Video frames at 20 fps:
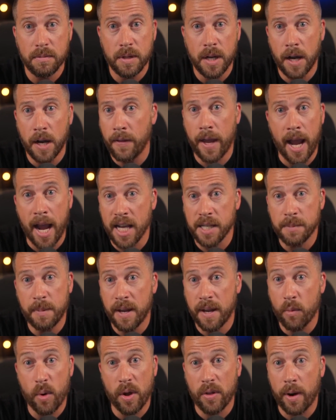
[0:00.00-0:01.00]
And they asked
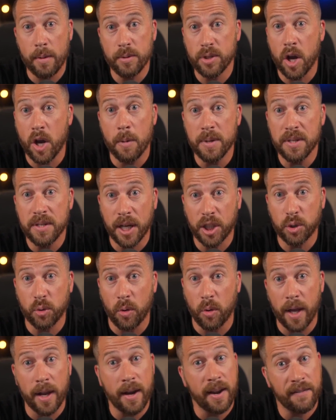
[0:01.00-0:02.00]
me whether I was
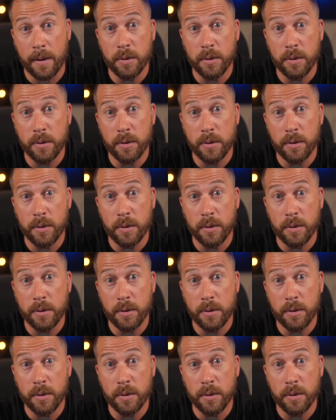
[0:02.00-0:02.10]
homosexual and if I was